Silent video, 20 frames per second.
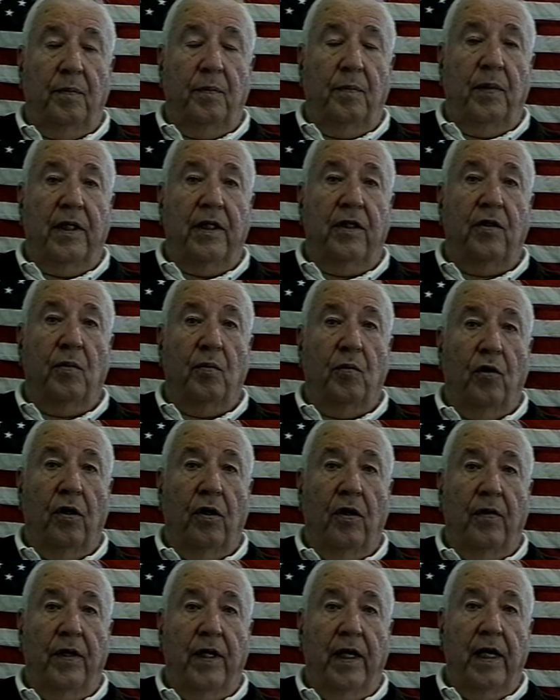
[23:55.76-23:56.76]
by
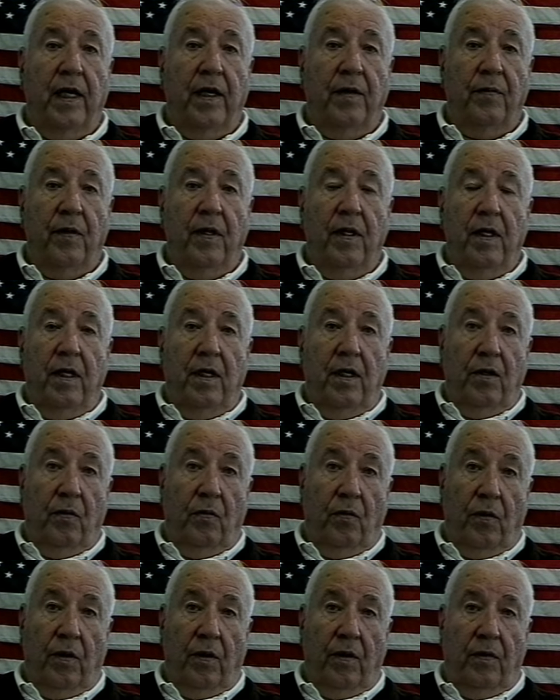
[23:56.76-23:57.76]
tomorrow night,
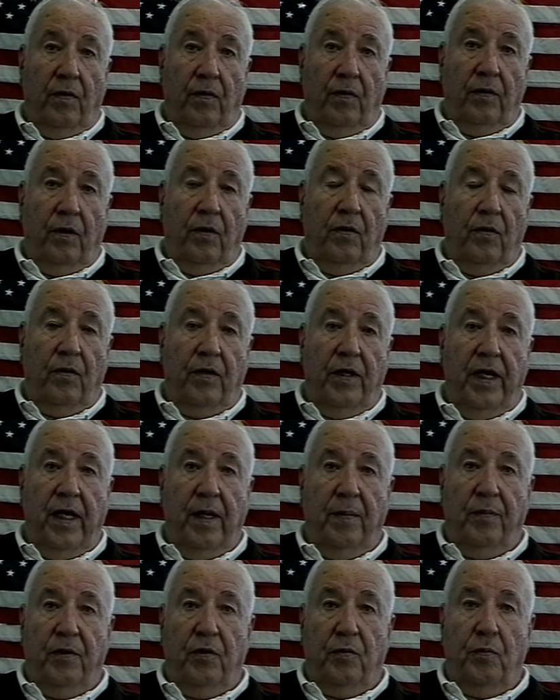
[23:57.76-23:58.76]
we're the whole
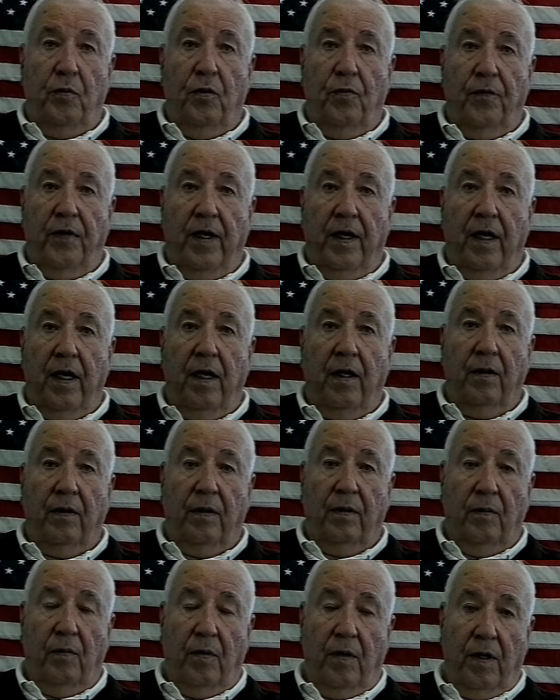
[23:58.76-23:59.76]
camp is moving out,
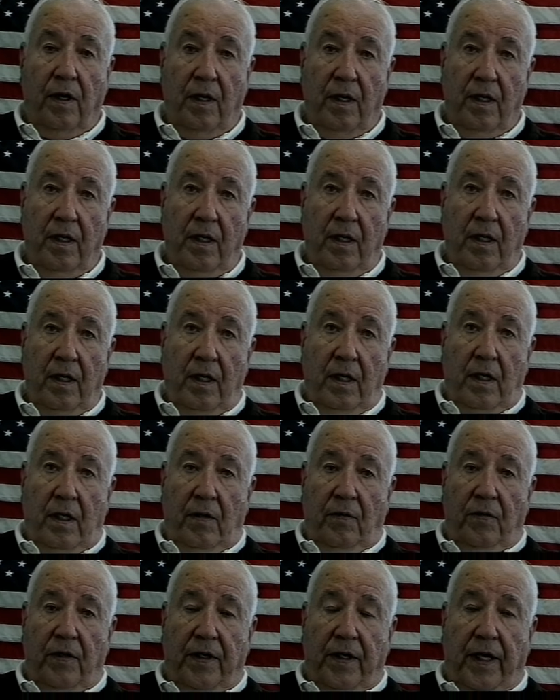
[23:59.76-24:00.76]
and we're
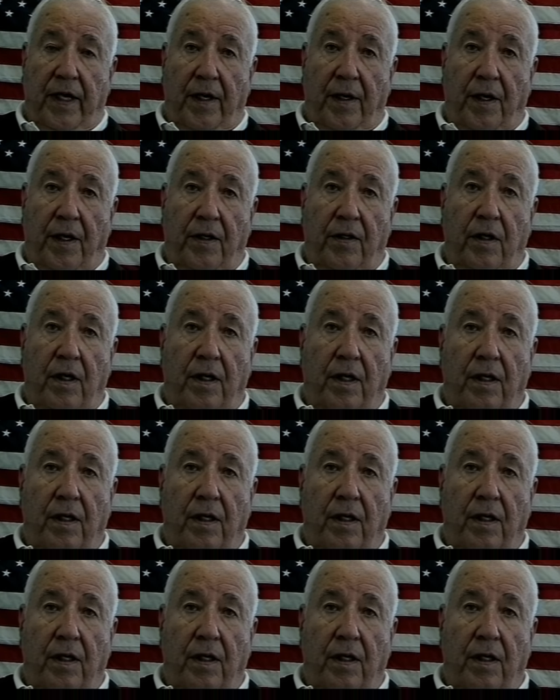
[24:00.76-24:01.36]
we got a,